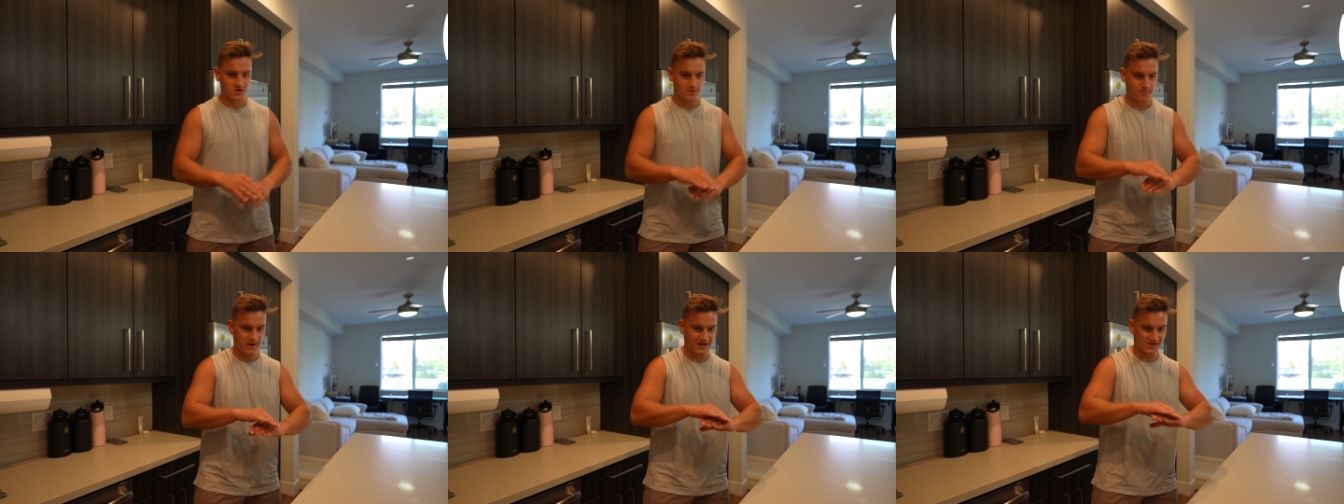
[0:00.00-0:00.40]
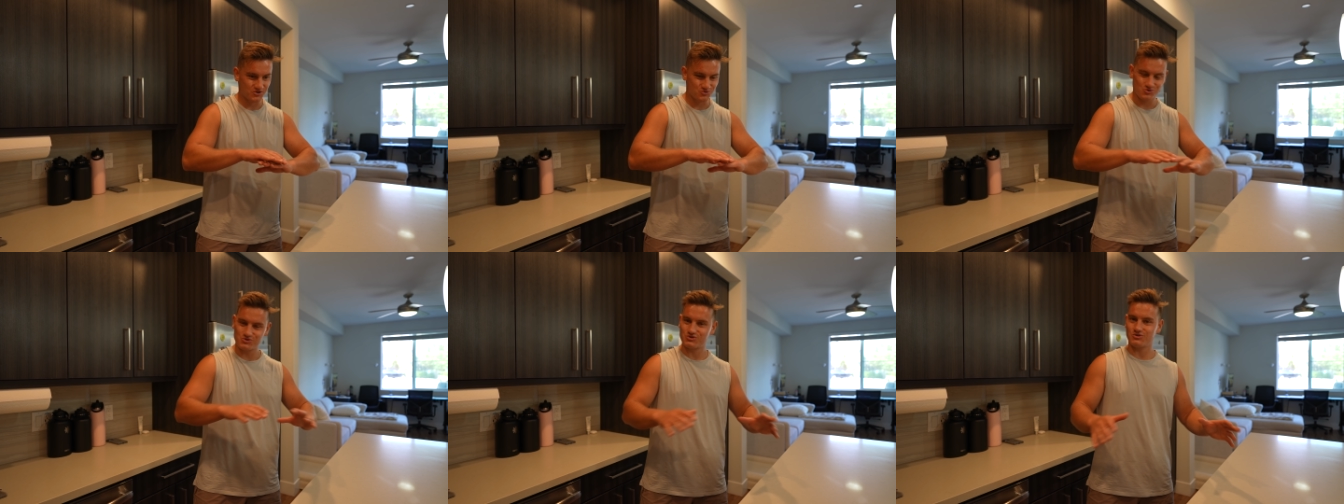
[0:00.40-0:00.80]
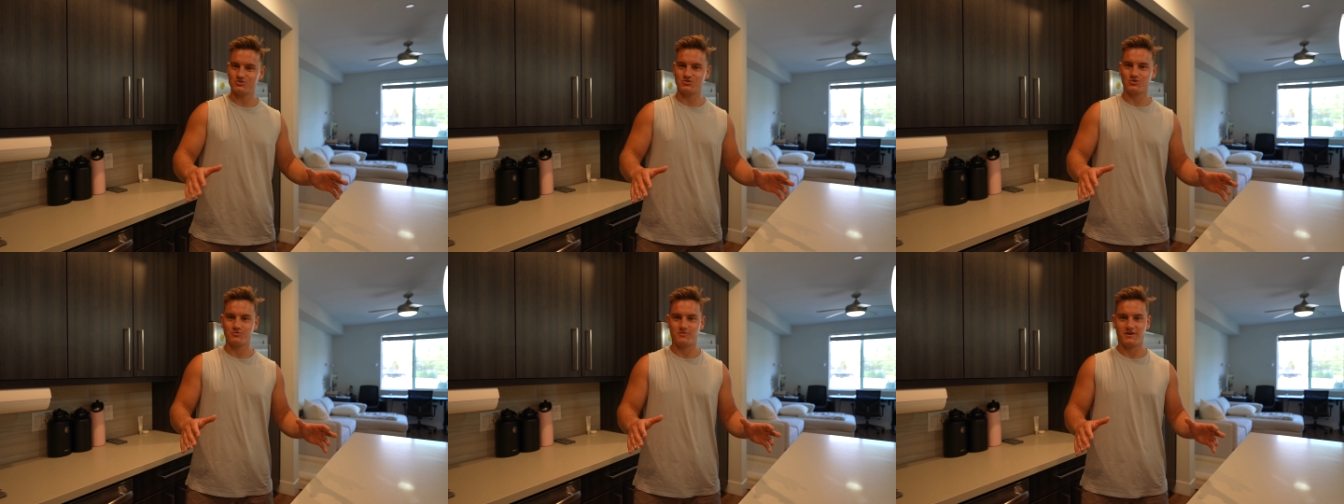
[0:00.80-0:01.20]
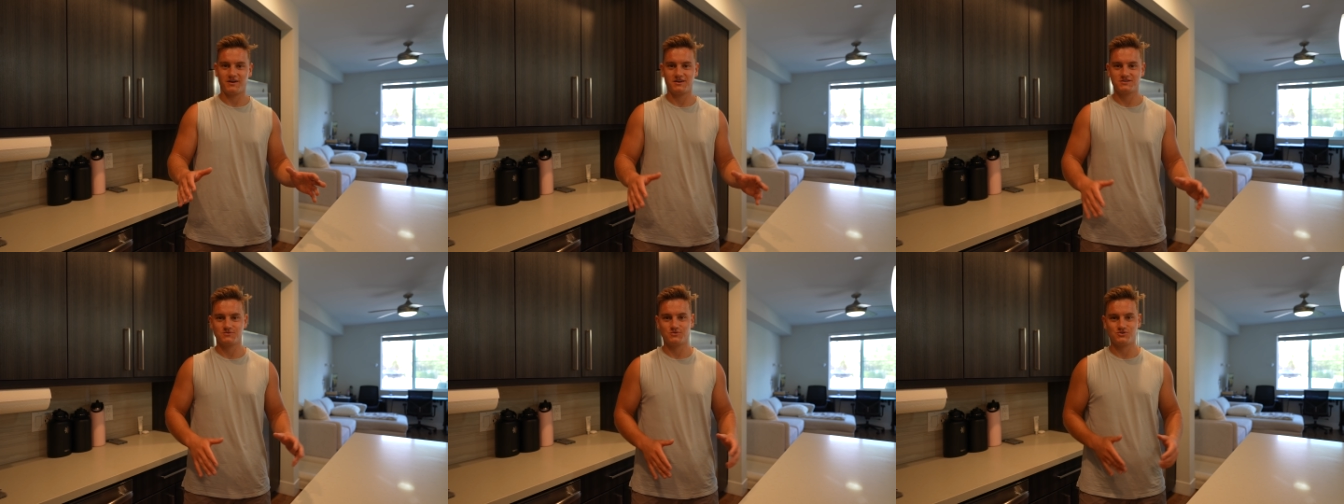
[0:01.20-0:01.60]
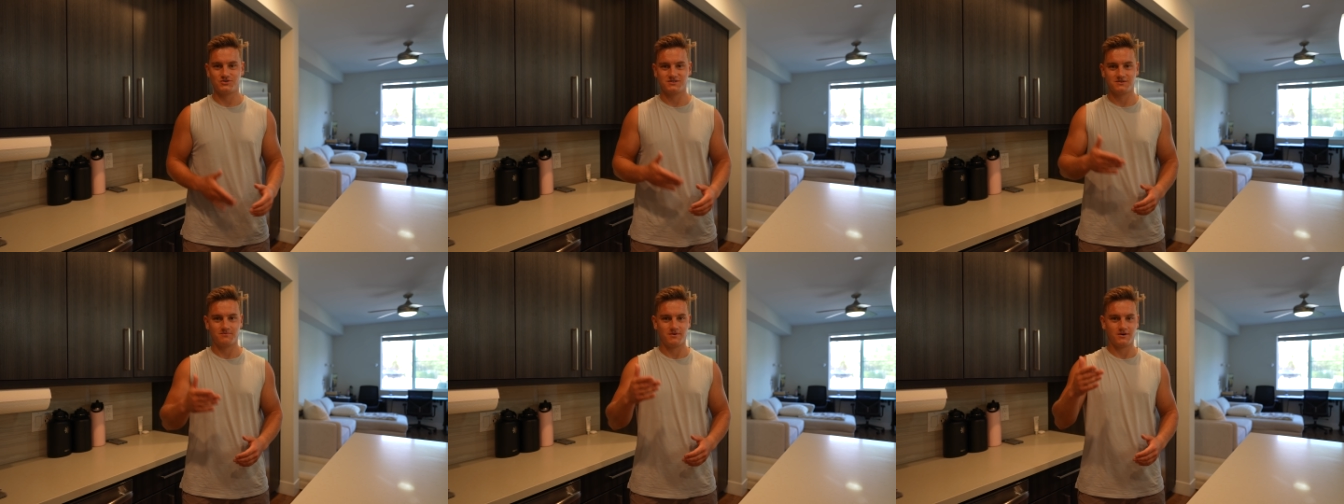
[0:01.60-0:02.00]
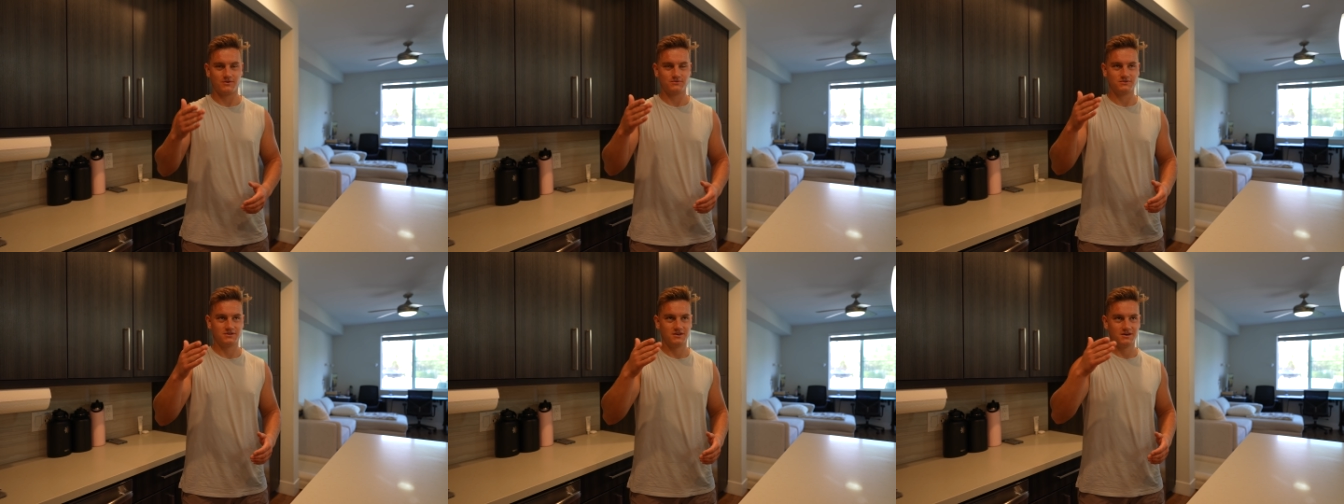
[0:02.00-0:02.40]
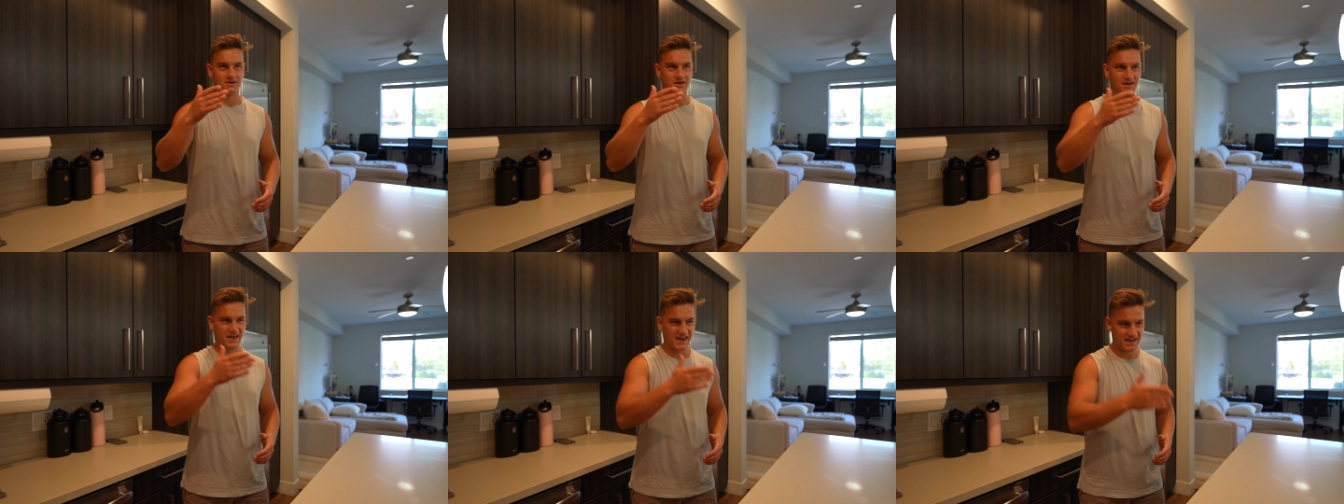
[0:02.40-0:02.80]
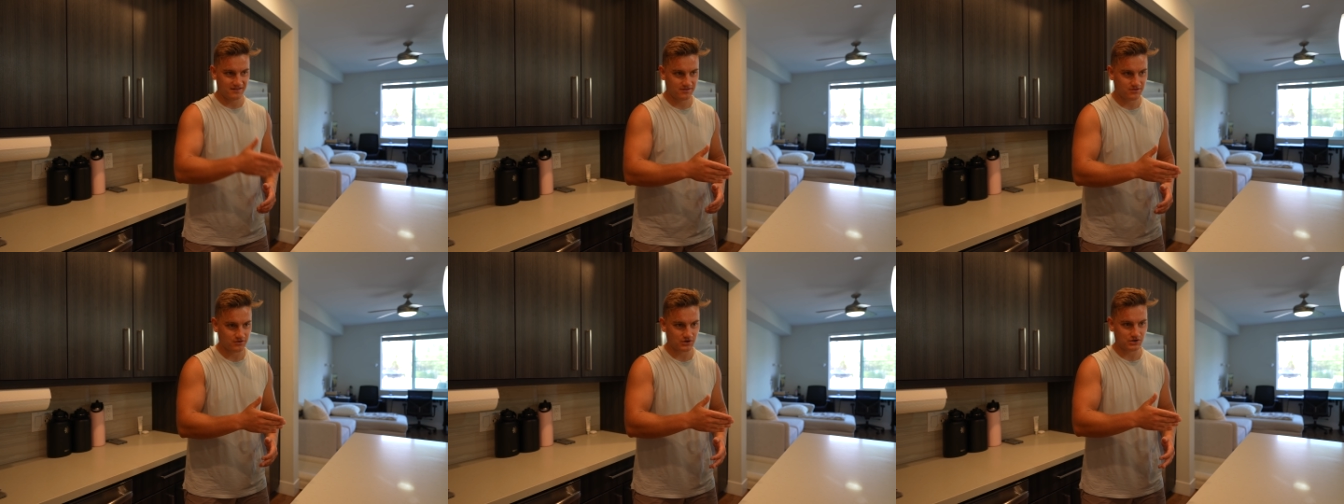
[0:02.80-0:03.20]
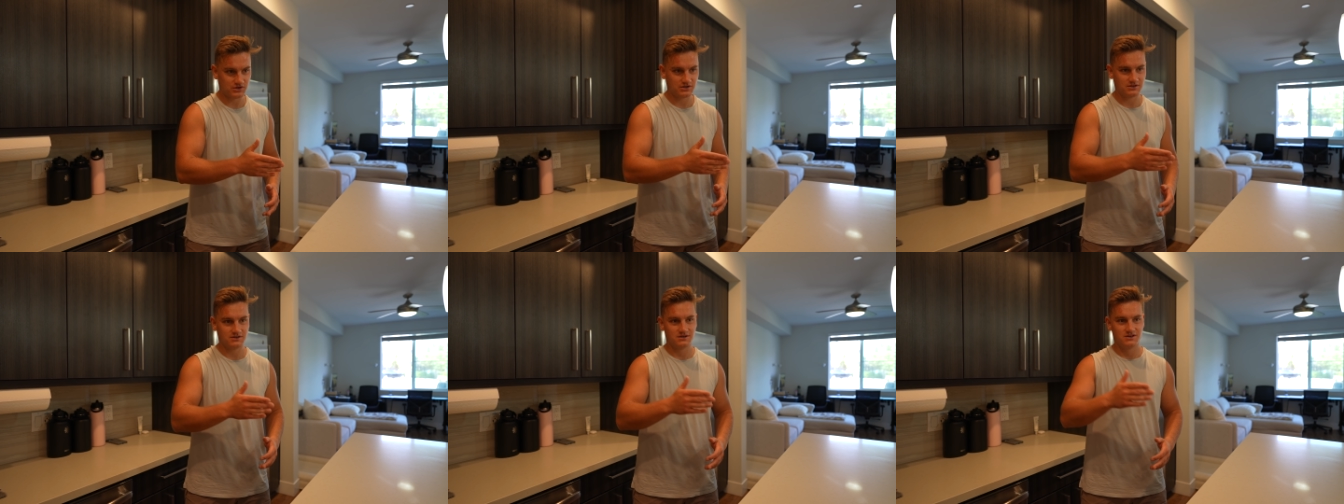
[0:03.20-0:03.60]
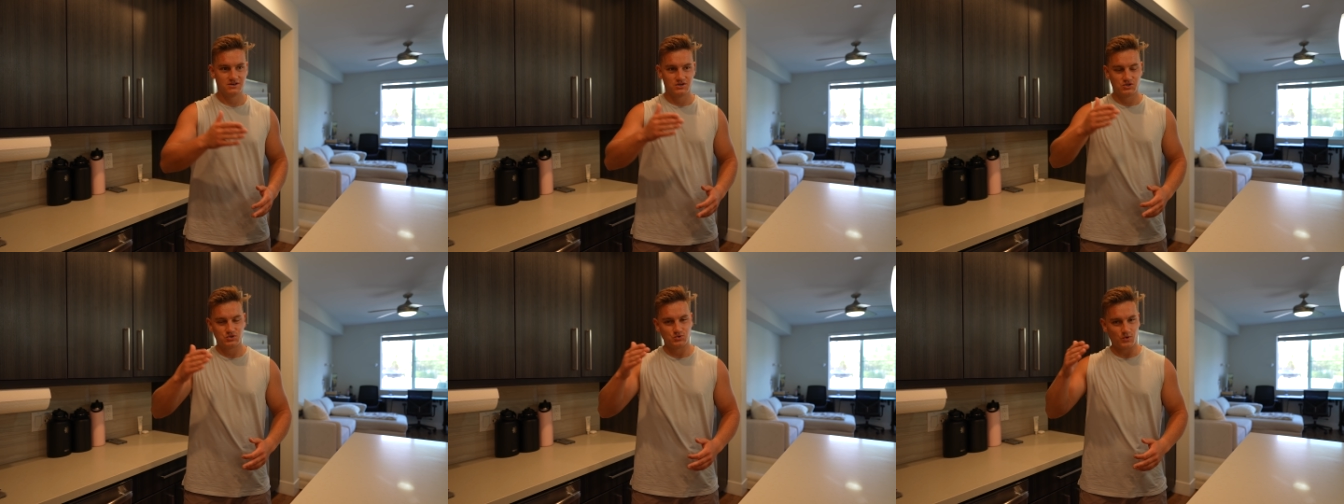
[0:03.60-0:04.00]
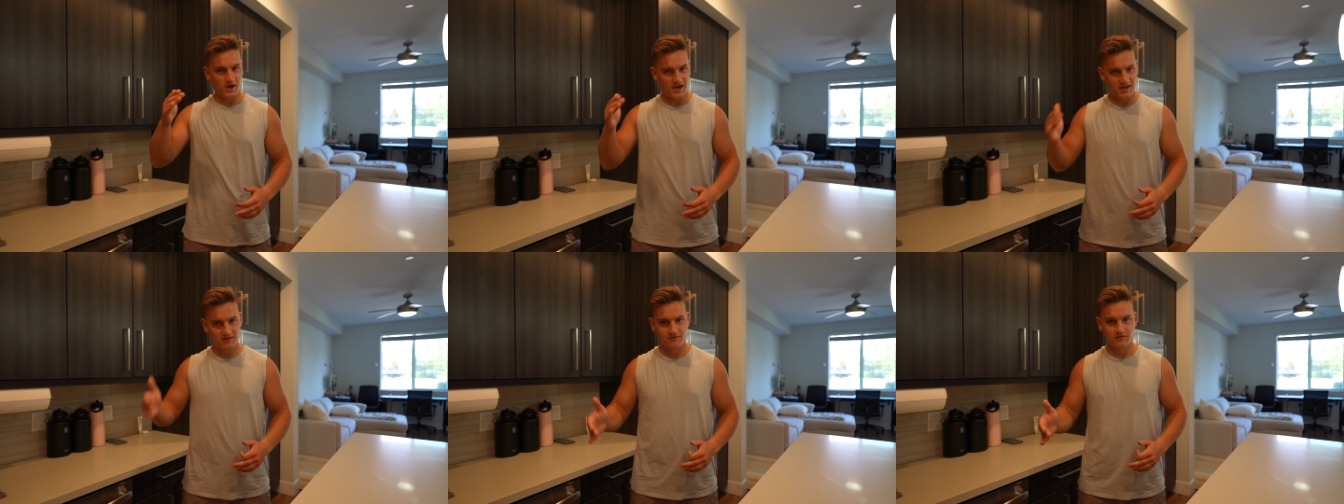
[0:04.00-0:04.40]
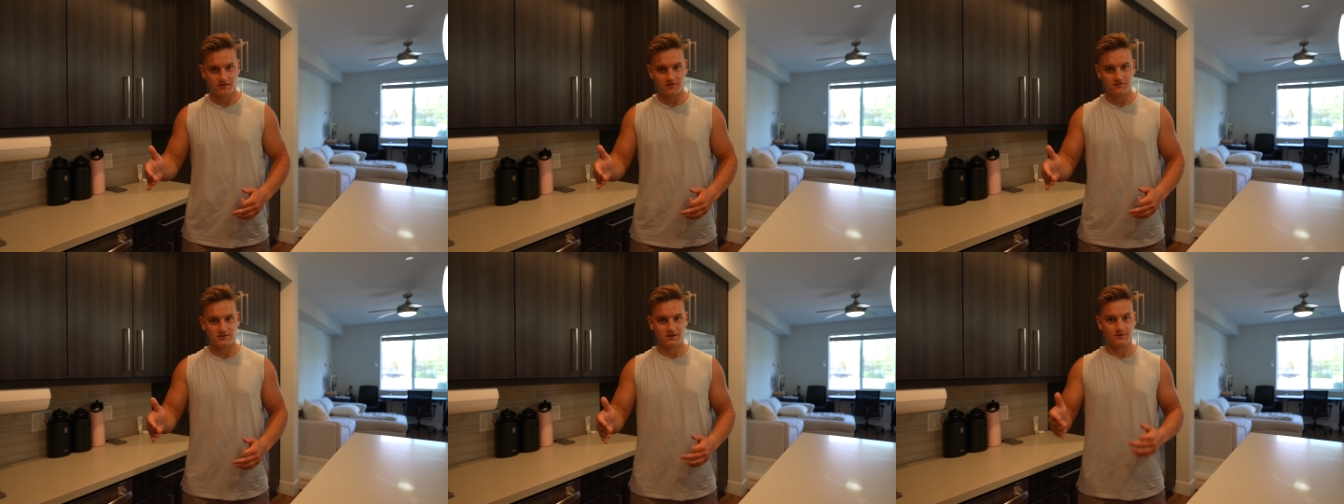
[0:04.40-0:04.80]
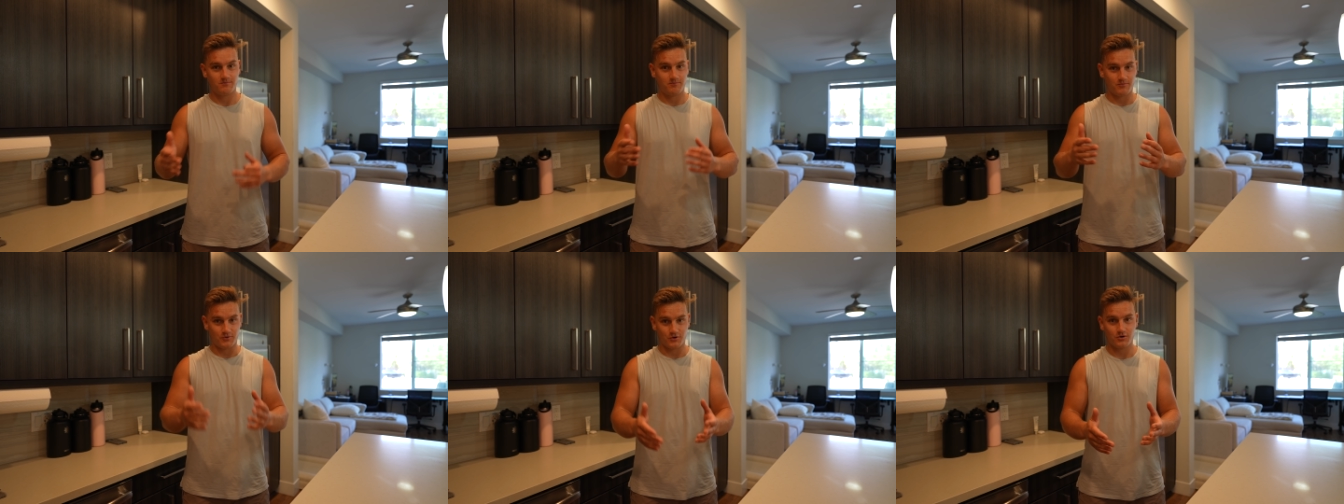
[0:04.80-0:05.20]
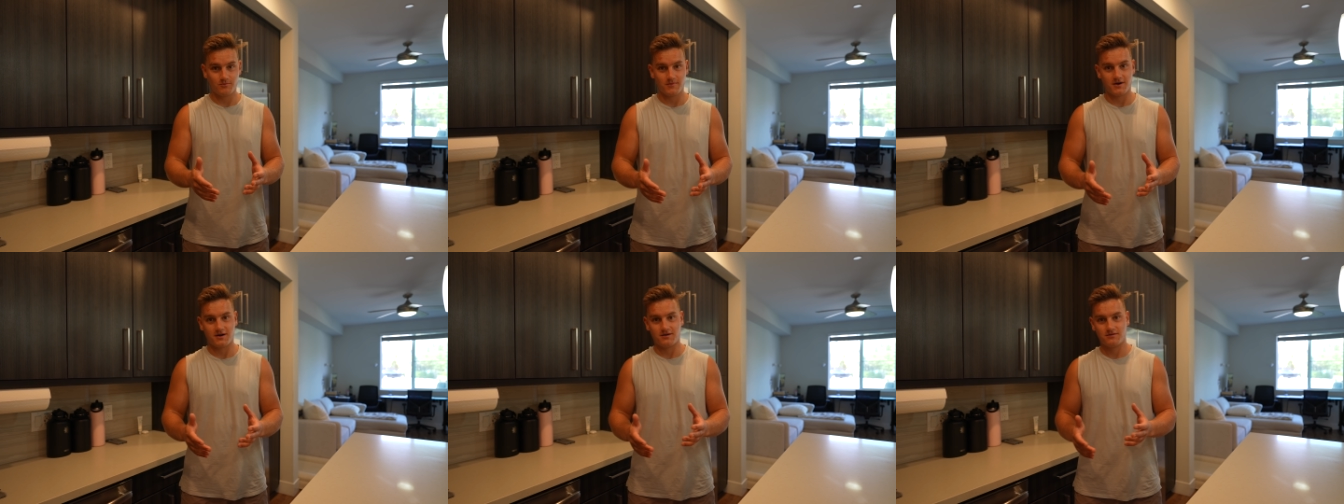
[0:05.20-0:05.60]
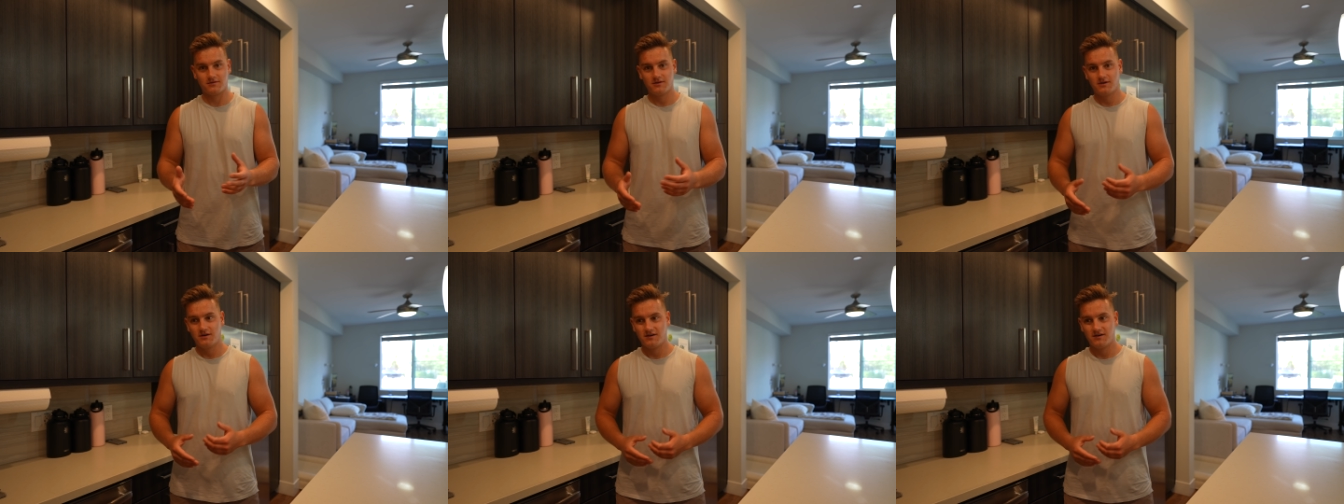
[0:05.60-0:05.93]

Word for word: My cruise control pace, which is about eight thirty to eight fifty per mile.